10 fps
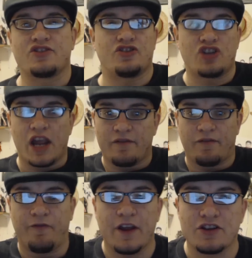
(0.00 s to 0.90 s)
this giant
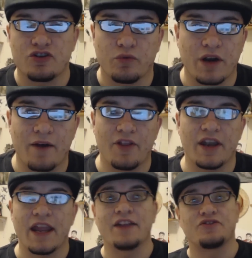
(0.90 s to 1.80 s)
fish or whatever
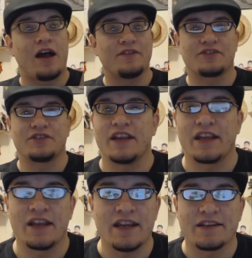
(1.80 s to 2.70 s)
that he had. So obviously they
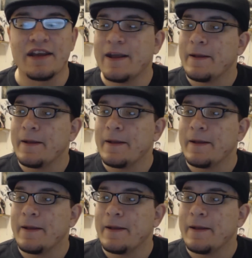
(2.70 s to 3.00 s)
can eat.